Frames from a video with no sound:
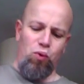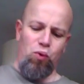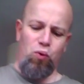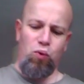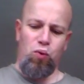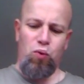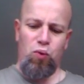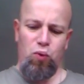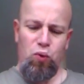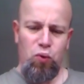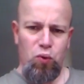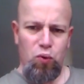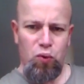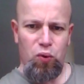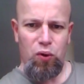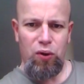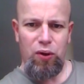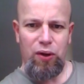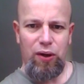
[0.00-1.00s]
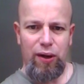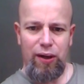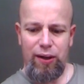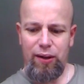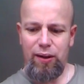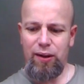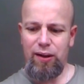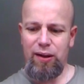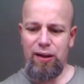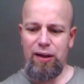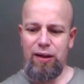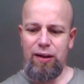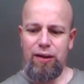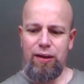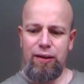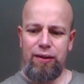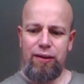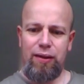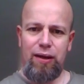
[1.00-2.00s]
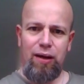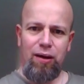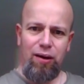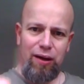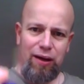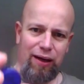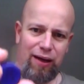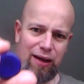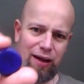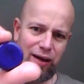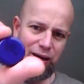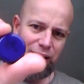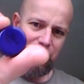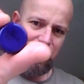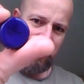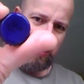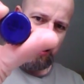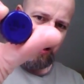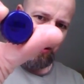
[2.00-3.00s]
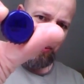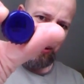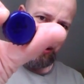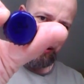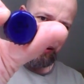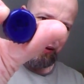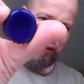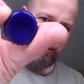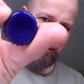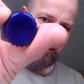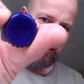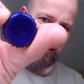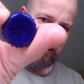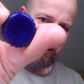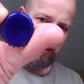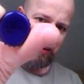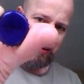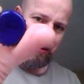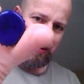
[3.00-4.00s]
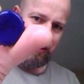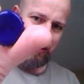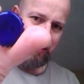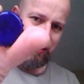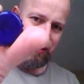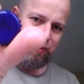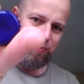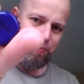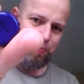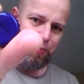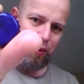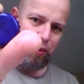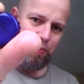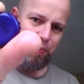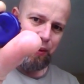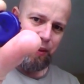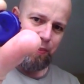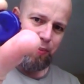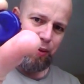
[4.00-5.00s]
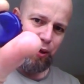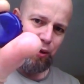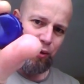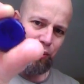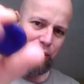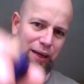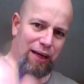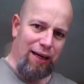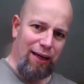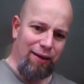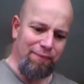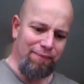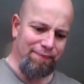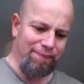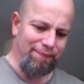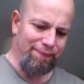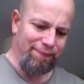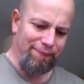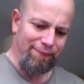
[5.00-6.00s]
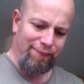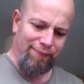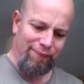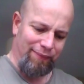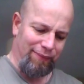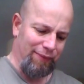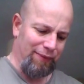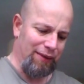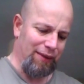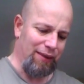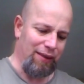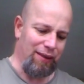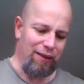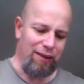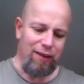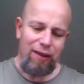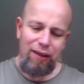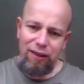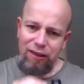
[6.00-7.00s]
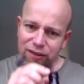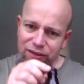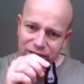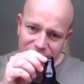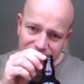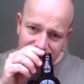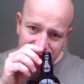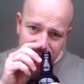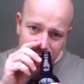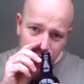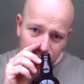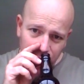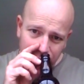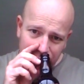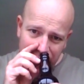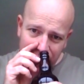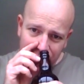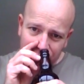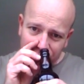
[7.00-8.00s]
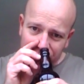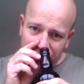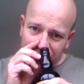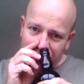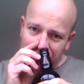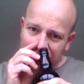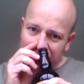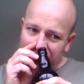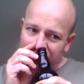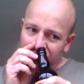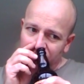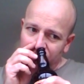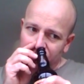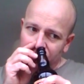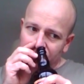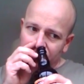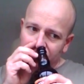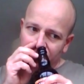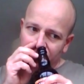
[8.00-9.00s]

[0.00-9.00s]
Oh, don't like the colour of that one. That's Pompey blue, that. So let's see what we get off the neck.